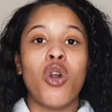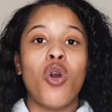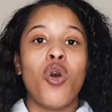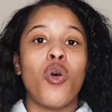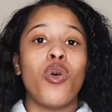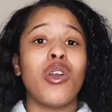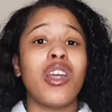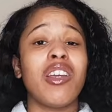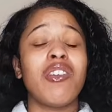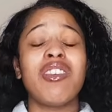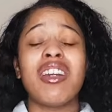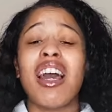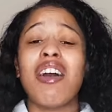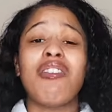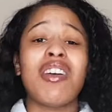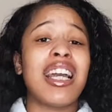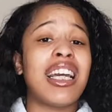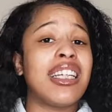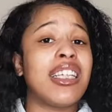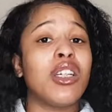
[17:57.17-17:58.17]
or even have
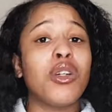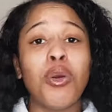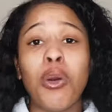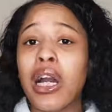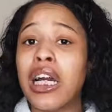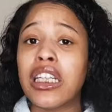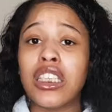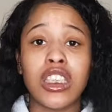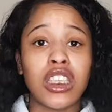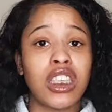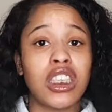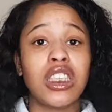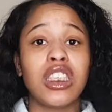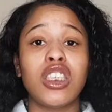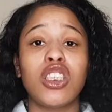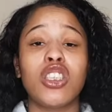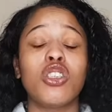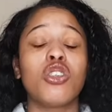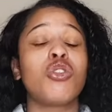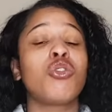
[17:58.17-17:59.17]
any questions,
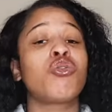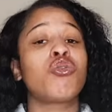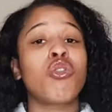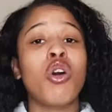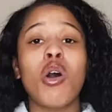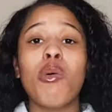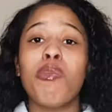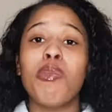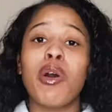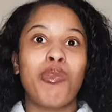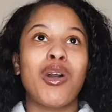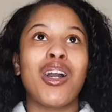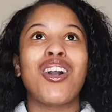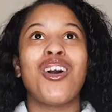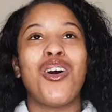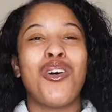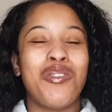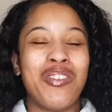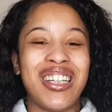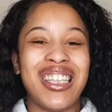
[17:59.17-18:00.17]
just drop a
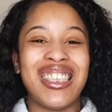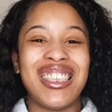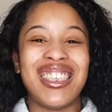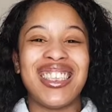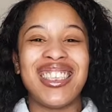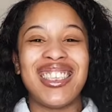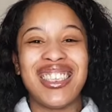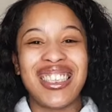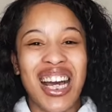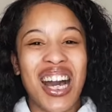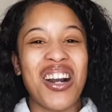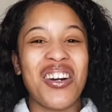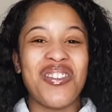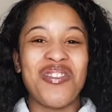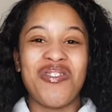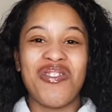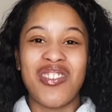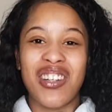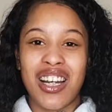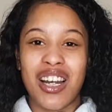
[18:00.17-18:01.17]
comment down
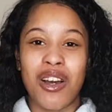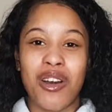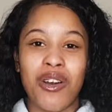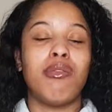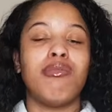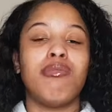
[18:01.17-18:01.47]
below.